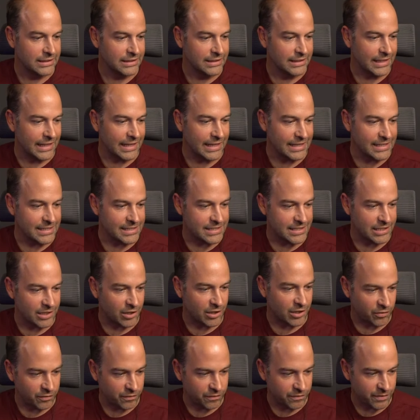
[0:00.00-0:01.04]
in
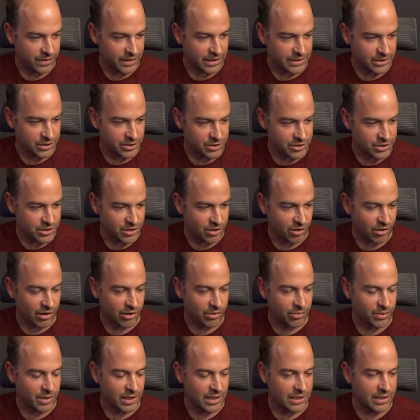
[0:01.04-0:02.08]
itself, it just
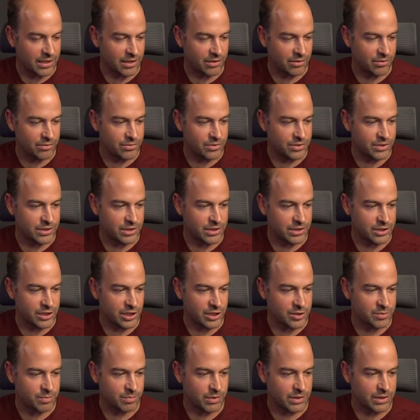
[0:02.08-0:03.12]
dialed in those
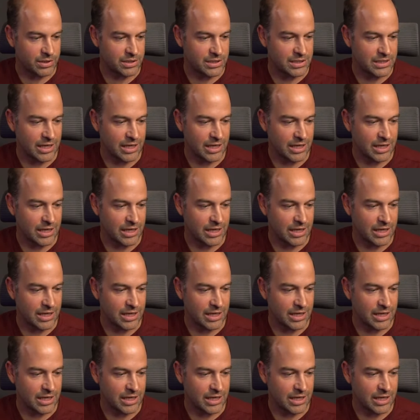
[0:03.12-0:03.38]
adjustments.